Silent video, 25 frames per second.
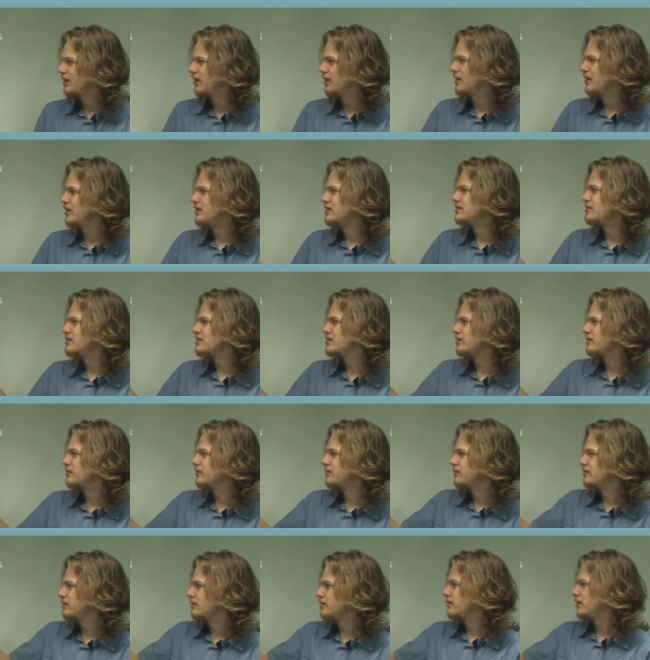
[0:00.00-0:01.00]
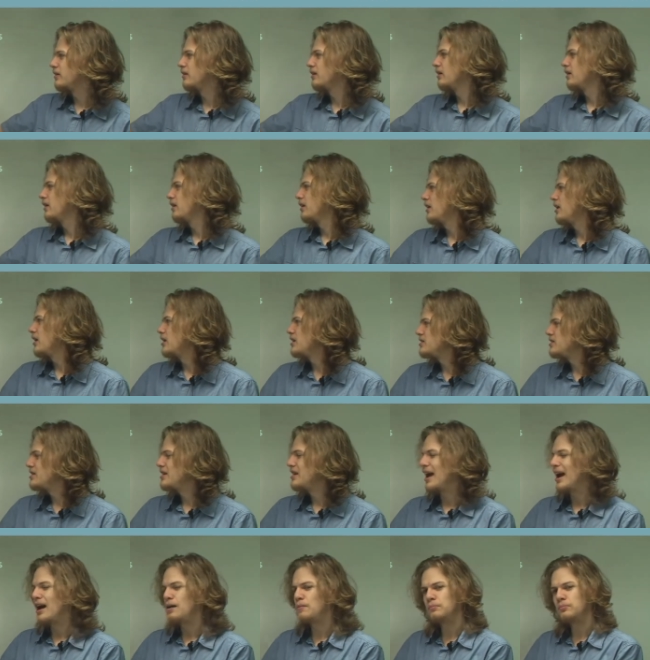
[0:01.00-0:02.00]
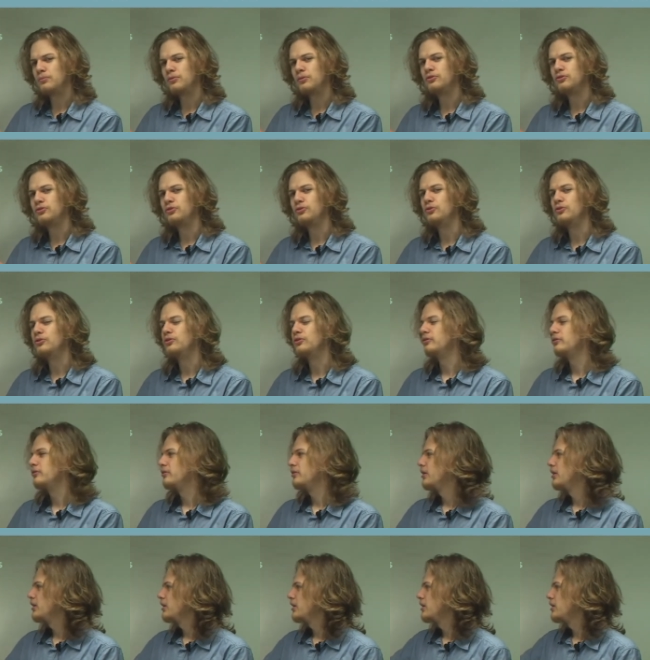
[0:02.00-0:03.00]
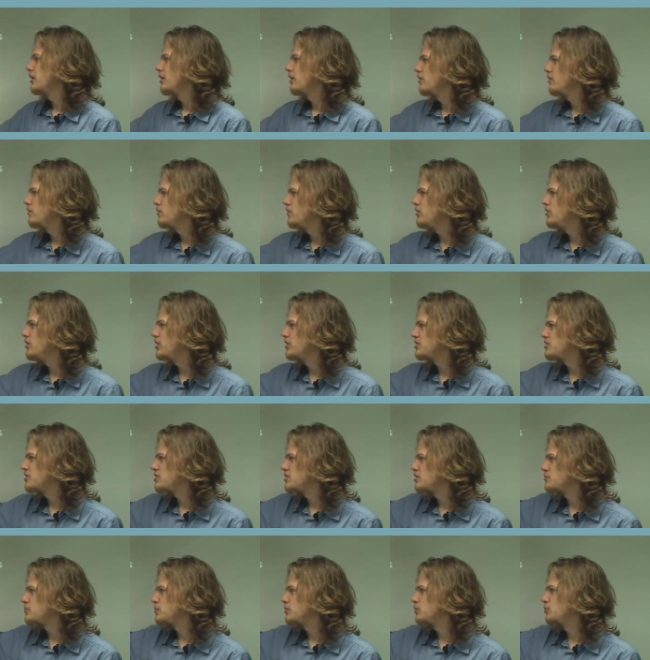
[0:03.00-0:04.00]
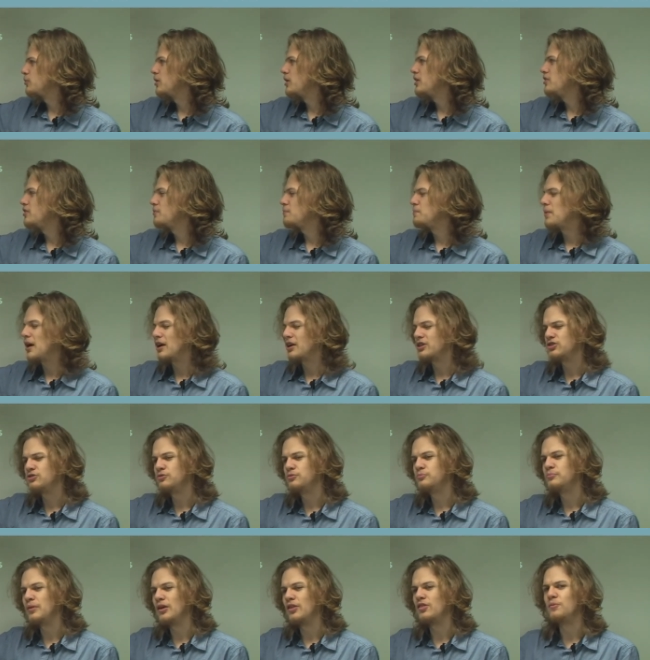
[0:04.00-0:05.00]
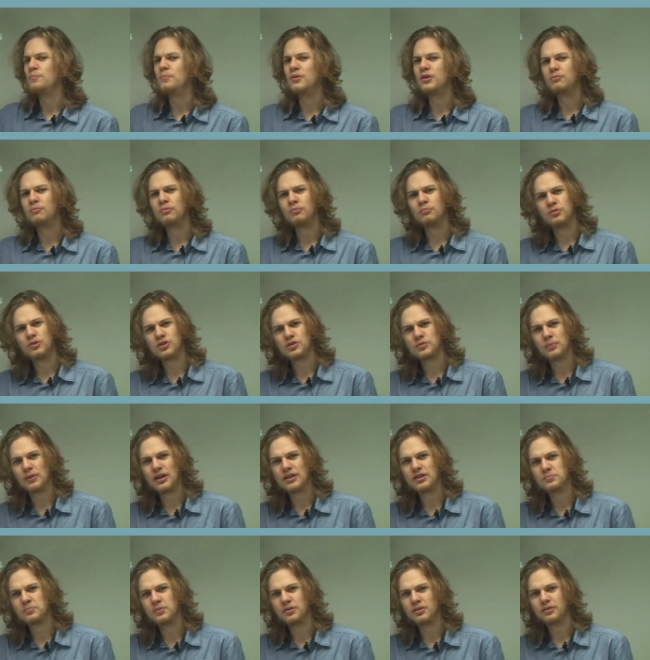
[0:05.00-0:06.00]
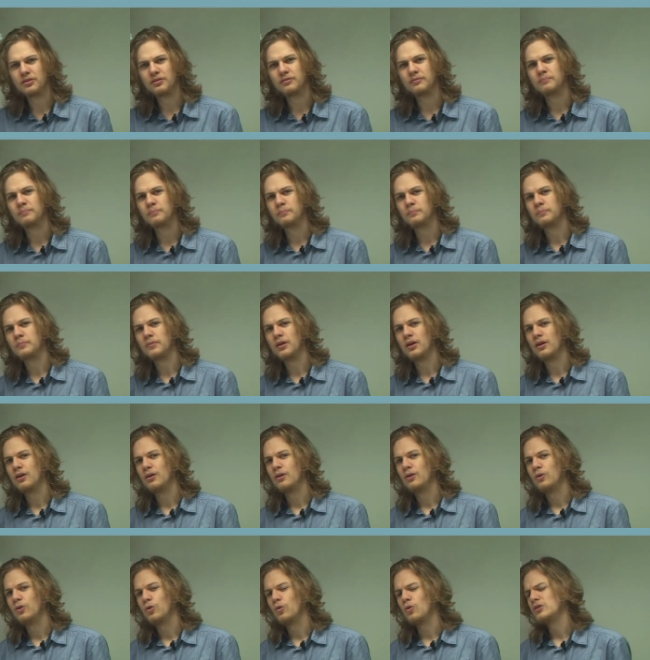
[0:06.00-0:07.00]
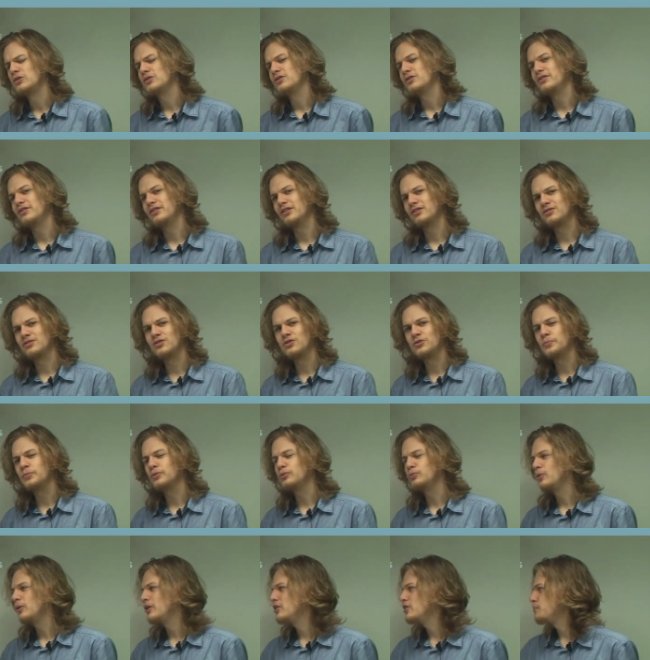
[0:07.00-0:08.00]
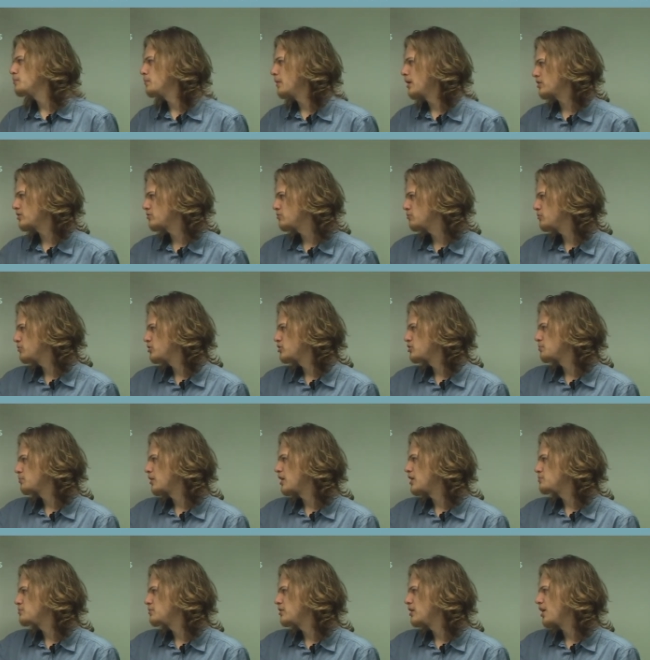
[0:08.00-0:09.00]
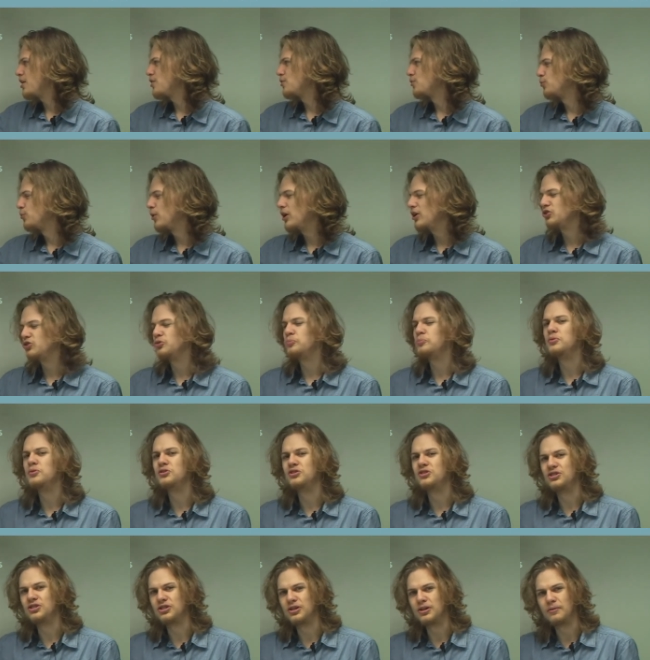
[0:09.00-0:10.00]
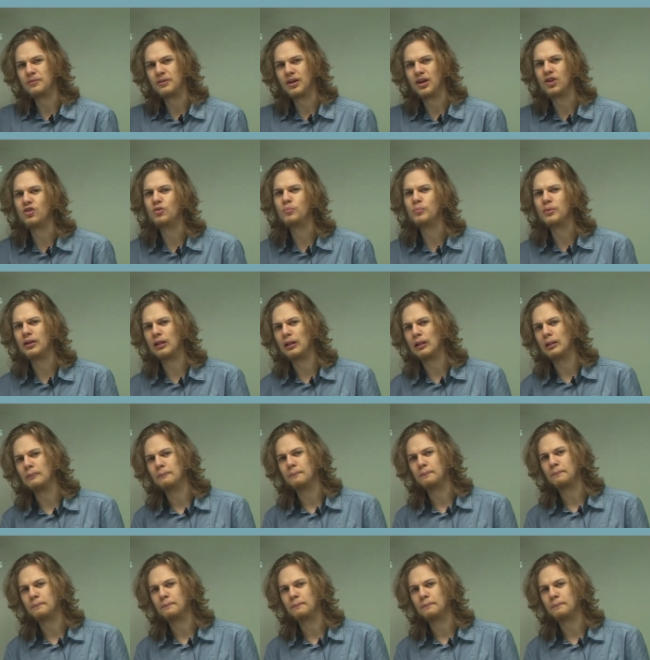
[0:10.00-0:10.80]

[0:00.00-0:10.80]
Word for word: is, is the amplitude the distance between the maximum and the minimum displacement? Or is it the distance between the maximum displacement and the rest position in the middle?